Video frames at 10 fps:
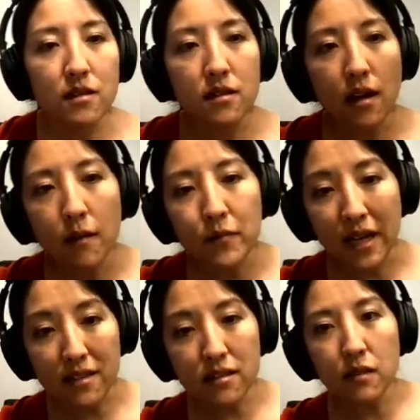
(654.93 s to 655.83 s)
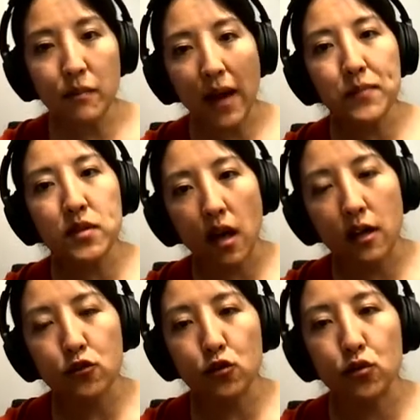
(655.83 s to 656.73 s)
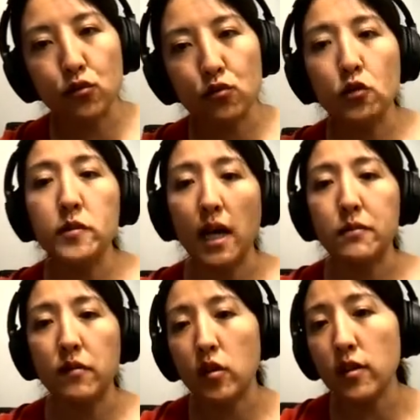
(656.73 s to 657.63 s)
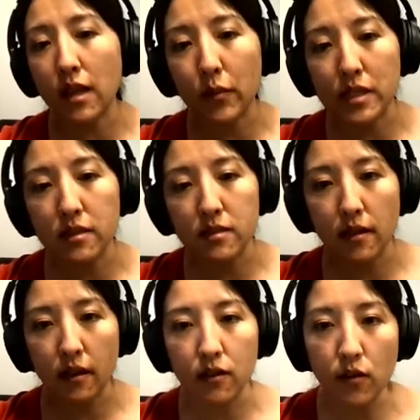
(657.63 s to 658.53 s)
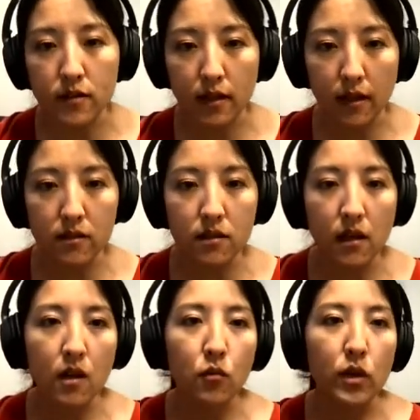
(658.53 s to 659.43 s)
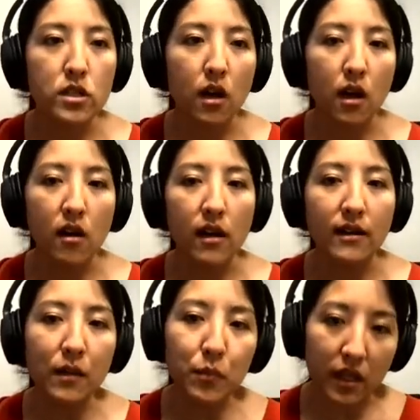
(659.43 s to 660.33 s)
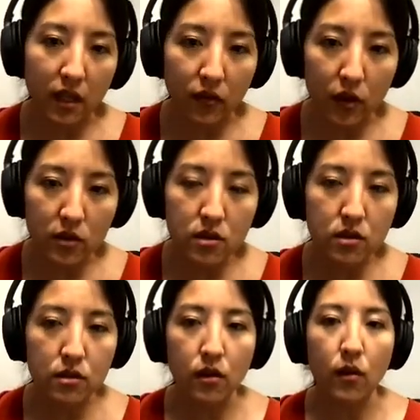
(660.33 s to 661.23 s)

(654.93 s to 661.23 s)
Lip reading: And this nicely maps on to two types of learning that we tend to study in neuroscience, which are innate behaviors,